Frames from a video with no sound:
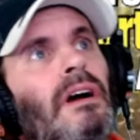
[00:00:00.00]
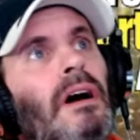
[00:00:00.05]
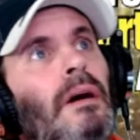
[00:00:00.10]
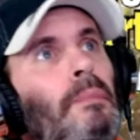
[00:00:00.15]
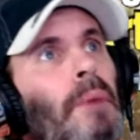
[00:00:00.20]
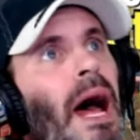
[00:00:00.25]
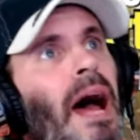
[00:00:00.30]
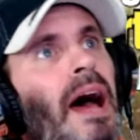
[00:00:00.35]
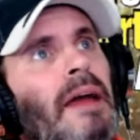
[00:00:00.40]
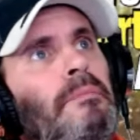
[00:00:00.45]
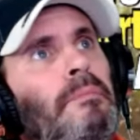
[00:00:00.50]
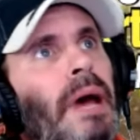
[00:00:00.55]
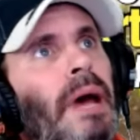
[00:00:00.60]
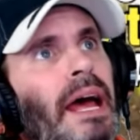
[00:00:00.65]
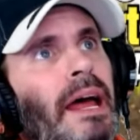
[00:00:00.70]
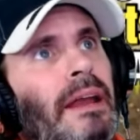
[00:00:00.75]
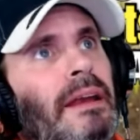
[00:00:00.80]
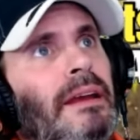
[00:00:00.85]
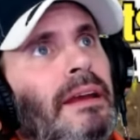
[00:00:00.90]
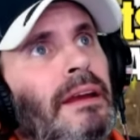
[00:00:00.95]
Come on,
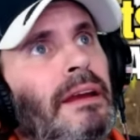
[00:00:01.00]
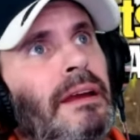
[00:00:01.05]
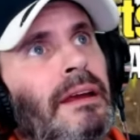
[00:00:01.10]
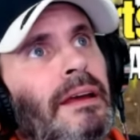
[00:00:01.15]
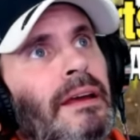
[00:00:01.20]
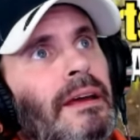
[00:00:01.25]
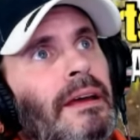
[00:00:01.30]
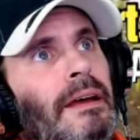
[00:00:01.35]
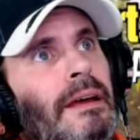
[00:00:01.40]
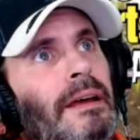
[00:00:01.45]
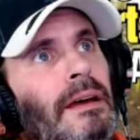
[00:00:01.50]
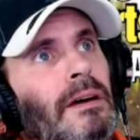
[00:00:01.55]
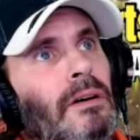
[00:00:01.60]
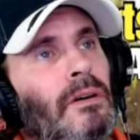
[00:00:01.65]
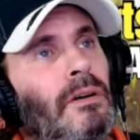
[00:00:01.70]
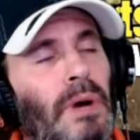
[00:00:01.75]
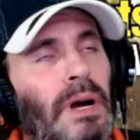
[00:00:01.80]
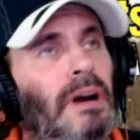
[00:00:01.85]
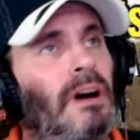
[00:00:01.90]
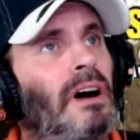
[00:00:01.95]
man.
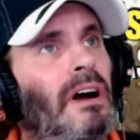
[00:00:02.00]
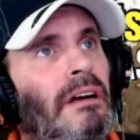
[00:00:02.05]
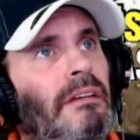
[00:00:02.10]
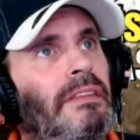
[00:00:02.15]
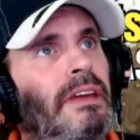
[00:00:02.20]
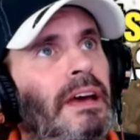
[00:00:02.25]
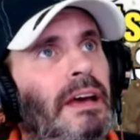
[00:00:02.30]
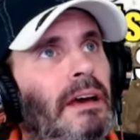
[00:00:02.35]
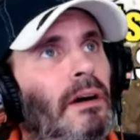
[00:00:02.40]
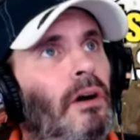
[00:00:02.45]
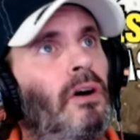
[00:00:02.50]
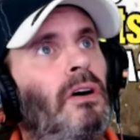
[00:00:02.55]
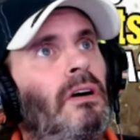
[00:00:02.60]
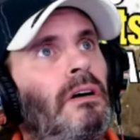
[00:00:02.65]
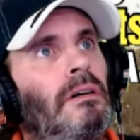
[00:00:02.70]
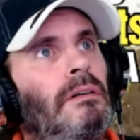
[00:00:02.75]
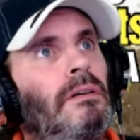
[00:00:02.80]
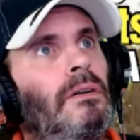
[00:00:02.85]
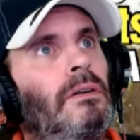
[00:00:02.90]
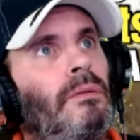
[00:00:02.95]
Where are they?
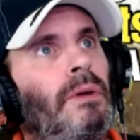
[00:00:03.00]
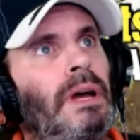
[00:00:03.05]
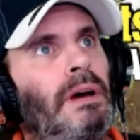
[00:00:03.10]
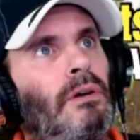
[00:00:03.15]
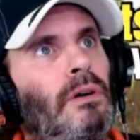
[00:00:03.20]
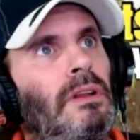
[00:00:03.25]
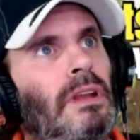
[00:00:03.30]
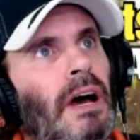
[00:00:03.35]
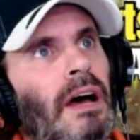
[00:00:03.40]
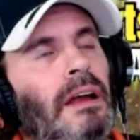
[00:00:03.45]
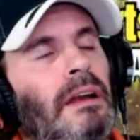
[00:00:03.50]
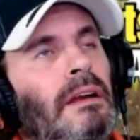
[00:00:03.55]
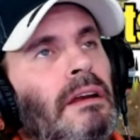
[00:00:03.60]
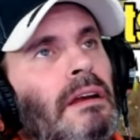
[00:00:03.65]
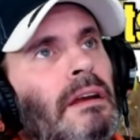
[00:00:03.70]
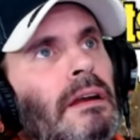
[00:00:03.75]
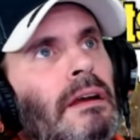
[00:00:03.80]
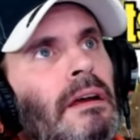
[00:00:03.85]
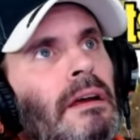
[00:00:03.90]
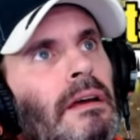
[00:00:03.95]
Oh, wait, hold on.
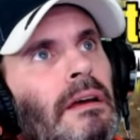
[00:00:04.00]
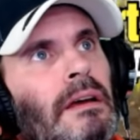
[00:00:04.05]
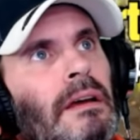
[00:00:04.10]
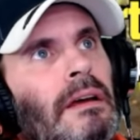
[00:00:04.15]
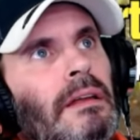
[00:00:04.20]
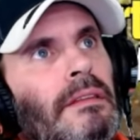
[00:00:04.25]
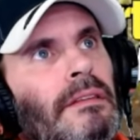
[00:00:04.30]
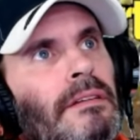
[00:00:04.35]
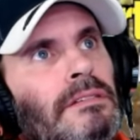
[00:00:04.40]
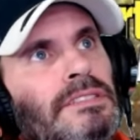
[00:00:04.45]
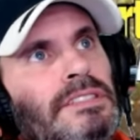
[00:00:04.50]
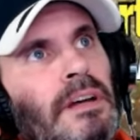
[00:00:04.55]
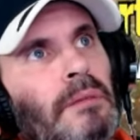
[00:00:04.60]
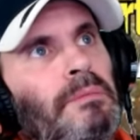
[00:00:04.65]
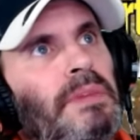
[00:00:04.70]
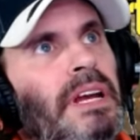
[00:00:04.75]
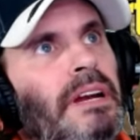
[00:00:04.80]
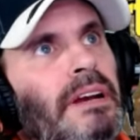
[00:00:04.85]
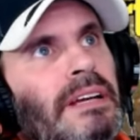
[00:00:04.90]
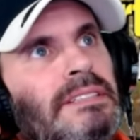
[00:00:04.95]
There's
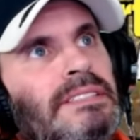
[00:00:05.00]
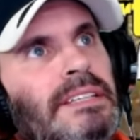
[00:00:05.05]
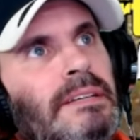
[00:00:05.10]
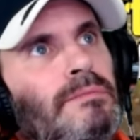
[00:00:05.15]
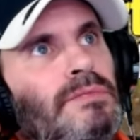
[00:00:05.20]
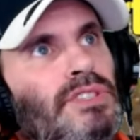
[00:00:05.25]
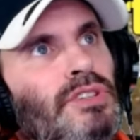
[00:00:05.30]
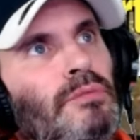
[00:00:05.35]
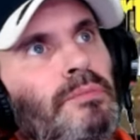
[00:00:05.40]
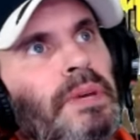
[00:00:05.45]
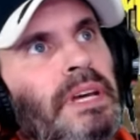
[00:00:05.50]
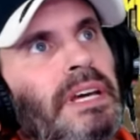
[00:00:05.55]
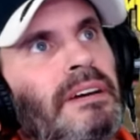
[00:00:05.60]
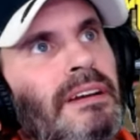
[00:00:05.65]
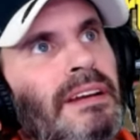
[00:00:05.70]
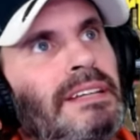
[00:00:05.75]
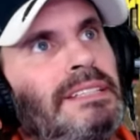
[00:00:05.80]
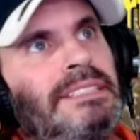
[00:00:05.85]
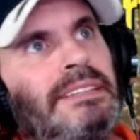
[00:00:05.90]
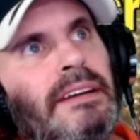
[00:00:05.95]
something that seems to be
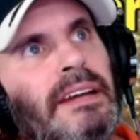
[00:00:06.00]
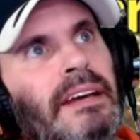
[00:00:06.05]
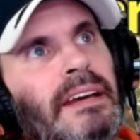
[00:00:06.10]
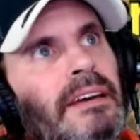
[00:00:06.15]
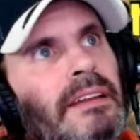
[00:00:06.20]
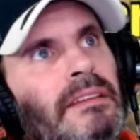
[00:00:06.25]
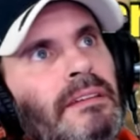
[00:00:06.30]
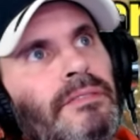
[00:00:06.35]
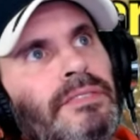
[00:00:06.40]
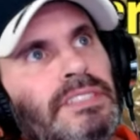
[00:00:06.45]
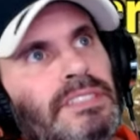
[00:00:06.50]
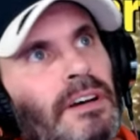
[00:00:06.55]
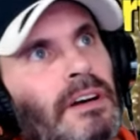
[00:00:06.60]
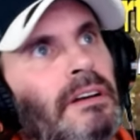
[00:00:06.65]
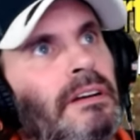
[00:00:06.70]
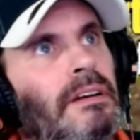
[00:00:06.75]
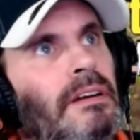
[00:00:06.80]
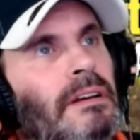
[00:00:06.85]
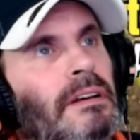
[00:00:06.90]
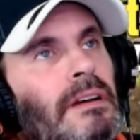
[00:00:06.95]
glistening in the
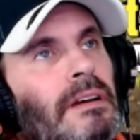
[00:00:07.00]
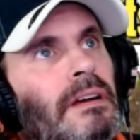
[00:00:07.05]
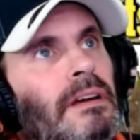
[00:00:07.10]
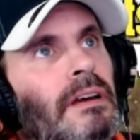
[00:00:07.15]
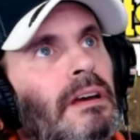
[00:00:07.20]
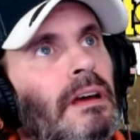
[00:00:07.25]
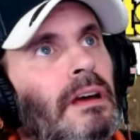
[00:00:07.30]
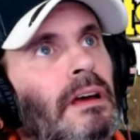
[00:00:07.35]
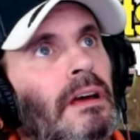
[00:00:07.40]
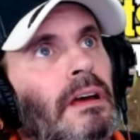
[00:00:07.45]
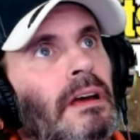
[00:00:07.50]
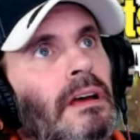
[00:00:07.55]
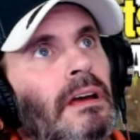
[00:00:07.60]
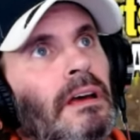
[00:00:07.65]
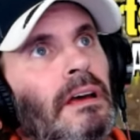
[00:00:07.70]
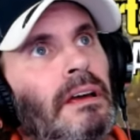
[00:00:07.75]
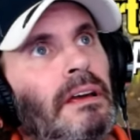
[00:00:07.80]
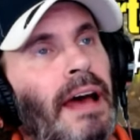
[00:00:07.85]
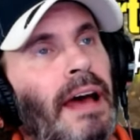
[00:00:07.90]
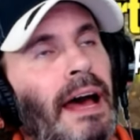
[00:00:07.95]
sun.
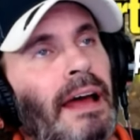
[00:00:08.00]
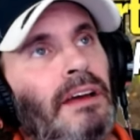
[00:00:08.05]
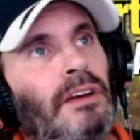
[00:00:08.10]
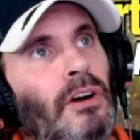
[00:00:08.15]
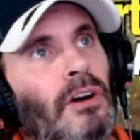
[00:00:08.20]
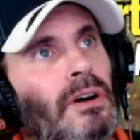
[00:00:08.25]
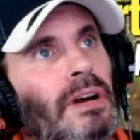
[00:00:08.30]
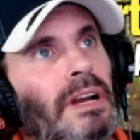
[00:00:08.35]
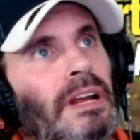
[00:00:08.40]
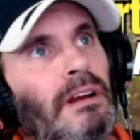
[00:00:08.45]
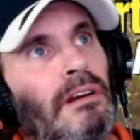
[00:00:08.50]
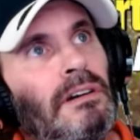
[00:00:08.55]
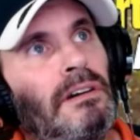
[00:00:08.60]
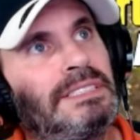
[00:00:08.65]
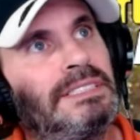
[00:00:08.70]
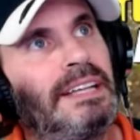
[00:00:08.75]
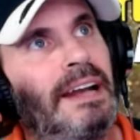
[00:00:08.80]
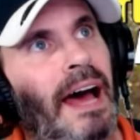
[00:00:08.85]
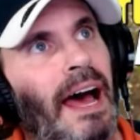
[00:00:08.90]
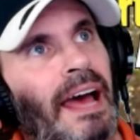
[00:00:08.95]
Yeah, you know what it
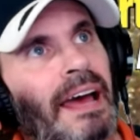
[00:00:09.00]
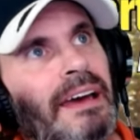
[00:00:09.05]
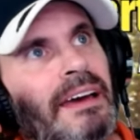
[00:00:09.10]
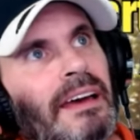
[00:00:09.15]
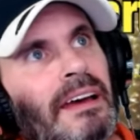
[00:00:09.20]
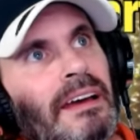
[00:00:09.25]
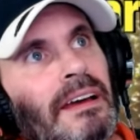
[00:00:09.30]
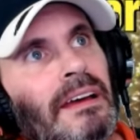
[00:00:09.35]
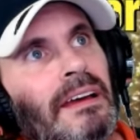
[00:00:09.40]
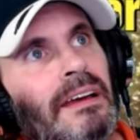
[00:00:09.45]
looks like?